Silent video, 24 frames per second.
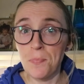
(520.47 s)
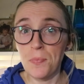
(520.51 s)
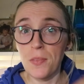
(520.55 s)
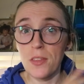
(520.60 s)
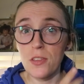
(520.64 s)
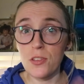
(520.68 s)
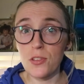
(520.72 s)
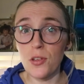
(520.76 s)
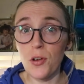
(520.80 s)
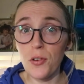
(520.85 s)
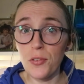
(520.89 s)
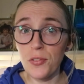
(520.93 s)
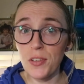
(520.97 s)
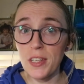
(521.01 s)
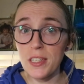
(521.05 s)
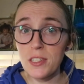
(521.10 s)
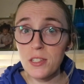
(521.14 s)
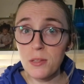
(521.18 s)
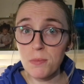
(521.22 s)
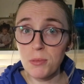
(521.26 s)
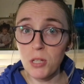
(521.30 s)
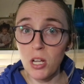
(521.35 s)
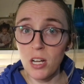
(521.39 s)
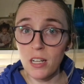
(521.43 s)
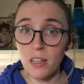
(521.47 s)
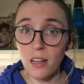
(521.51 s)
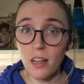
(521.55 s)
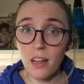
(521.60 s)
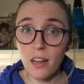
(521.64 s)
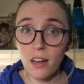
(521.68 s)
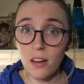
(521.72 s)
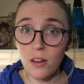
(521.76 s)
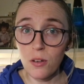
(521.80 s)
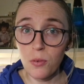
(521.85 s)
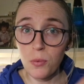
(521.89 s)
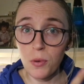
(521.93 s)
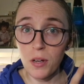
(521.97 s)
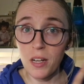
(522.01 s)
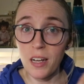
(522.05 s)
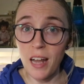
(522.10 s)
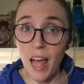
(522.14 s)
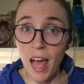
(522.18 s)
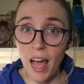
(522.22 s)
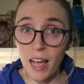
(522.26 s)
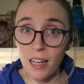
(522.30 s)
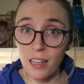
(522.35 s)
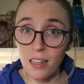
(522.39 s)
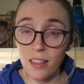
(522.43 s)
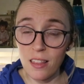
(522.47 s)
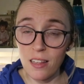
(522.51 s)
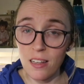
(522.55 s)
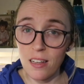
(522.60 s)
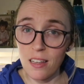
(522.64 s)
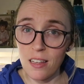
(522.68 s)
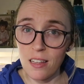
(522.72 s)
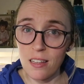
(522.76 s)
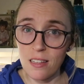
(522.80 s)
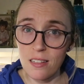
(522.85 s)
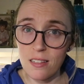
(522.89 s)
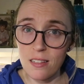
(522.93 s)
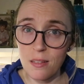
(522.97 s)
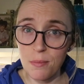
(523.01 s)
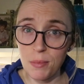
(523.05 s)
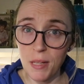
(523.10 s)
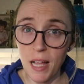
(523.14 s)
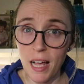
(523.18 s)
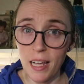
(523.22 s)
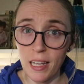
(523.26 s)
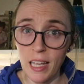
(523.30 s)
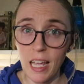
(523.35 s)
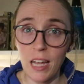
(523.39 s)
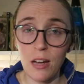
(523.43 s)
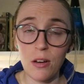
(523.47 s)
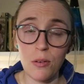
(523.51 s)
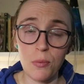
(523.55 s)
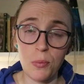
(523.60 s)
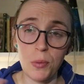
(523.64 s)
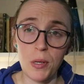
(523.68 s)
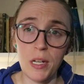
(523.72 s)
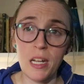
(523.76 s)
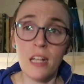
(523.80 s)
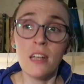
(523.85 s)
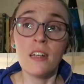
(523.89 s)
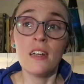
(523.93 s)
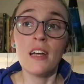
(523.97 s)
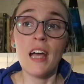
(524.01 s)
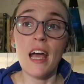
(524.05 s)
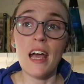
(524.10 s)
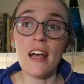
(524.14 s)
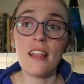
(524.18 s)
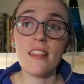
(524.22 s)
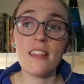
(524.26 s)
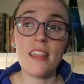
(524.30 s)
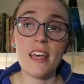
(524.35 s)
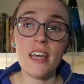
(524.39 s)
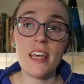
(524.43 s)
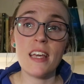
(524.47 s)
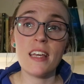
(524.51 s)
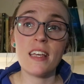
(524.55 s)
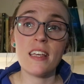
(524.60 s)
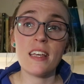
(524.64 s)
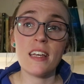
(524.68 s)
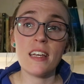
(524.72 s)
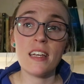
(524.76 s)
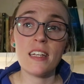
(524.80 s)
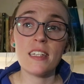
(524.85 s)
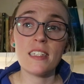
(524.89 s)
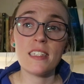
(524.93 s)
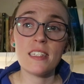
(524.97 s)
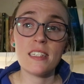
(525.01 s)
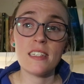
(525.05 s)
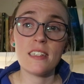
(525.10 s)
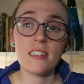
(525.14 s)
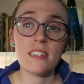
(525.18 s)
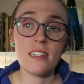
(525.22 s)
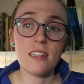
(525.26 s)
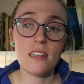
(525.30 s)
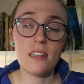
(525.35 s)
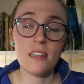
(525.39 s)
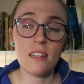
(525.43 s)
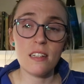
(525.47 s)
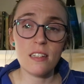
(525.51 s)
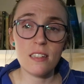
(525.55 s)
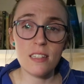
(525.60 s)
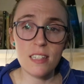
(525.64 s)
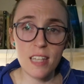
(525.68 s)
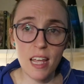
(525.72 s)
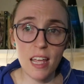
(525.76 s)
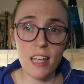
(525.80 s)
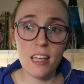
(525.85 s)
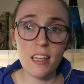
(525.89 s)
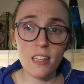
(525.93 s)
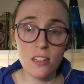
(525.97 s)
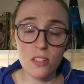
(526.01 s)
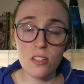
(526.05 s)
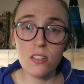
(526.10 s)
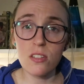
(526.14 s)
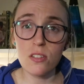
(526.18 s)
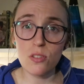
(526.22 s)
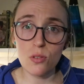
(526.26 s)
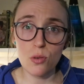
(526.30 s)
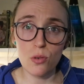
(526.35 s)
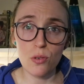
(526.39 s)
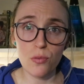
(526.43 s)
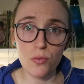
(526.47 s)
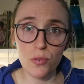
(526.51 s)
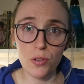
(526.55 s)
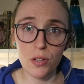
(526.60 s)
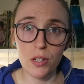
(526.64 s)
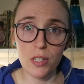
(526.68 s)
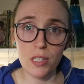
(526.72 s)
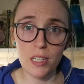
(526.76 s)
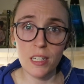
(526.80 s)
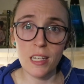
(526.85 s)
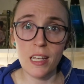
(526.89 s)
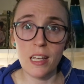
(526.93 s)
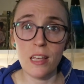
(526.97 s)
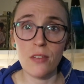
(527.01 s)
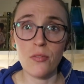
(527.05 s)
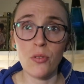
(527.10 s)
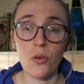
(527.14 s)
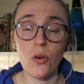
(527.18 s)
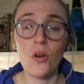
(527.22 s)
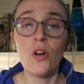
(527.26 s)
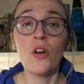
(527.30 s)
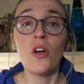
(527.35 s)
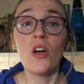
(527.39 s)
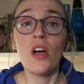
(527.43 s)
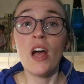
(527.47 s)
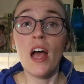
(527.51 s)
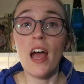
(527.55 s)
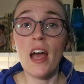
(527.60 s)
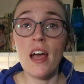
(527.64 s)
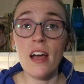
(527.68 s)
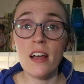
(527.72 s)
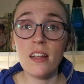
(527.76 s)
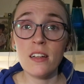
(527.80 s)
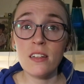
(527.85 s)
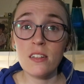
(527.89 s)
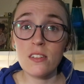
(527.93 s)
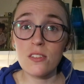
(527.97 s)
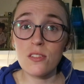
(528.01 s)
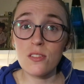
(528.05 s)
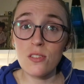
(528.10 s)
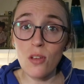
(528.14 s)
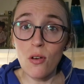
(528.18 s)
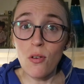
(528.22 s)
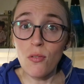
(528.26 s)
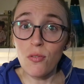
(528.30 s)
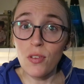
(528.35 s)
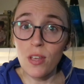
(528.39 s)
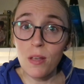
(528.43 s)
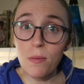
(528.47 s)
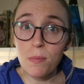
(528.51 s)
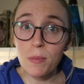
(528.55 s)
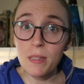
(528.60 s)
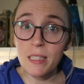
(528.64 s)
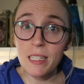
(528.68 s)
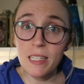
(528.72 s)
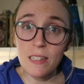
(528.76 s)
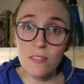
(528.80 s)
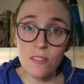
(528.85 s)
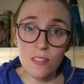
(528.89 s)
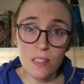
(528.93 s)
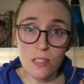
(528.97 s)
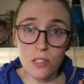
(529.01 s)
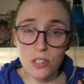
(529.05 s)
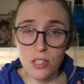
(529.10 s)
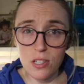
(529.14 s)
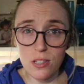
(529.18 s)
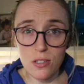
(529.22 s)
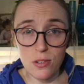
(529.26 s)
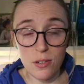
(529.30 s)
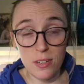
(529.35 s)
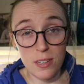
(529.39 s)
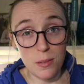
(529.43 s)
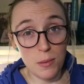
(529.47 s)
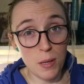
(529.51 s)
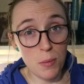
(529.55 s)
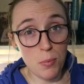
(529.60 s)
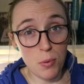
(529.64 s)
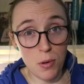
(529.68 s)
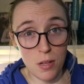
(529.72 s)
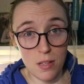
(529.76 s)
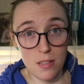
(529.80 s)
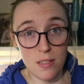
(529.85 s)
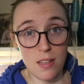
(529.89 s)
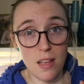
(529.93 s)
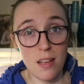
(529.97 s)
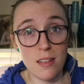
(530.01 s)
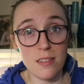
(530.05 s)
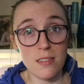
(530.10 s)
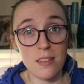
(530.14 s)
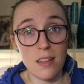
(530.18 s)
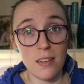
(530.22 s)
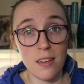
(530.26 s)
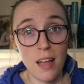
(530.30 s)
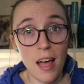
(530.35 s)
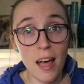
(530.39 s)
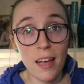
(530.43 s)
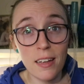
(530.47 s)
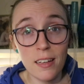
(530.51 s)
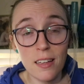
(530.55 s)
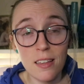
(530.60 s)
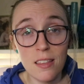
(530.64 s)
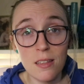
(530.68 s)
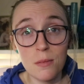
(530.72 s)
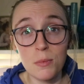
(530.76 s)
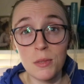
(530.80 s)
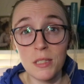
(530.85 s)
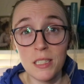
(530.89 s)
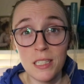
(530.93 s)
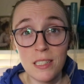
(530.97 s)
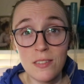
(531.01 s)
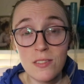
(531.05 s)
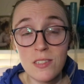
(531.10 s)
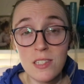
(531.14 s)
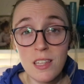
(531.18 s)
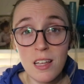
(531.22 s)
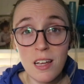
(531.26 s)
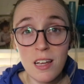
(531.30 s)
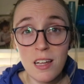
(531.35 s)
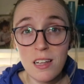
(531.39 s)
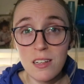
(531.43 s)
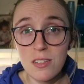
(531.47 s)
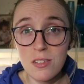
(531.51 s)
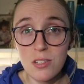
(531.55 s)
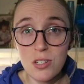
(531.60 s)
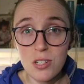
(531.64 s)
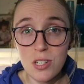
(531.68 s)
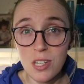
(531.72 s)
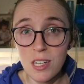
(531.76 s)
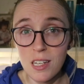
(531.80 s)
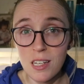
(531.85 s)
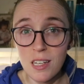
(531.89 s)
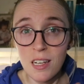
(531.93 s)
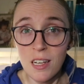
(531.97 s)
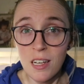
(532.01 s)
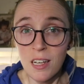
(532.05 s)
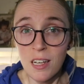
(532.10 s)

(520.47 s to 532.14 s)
Sophie's the blonde-haired one, Agatha is the black-haired one, and they get taken to the School for Good and Evil, and Sophie believes that she's going to be a princess, and Agatha believes that she